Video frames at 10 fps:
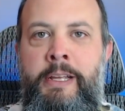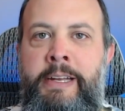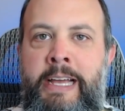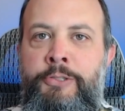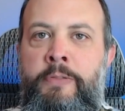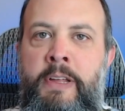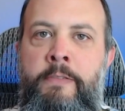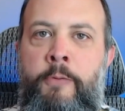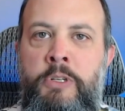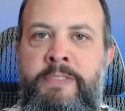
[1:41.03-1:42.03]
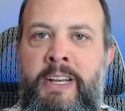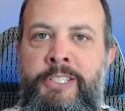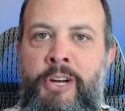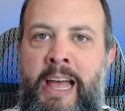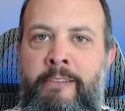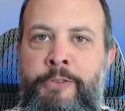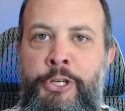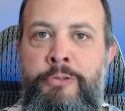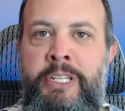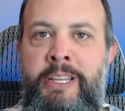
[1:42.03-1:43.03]
Next, we'll find the force vector F
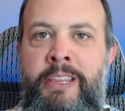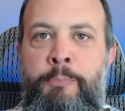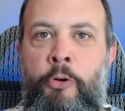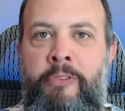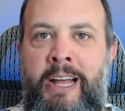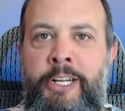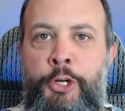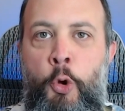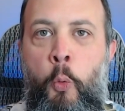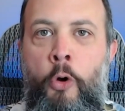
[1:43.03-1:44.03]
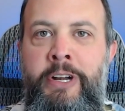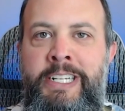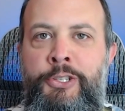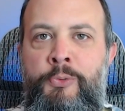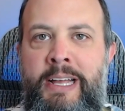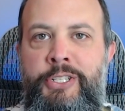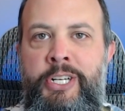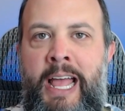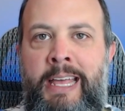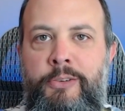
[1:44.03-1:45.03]
using the provided coordinate
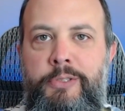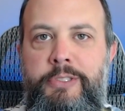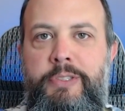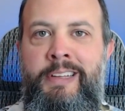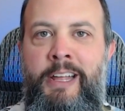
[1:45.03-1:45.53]
direction angles.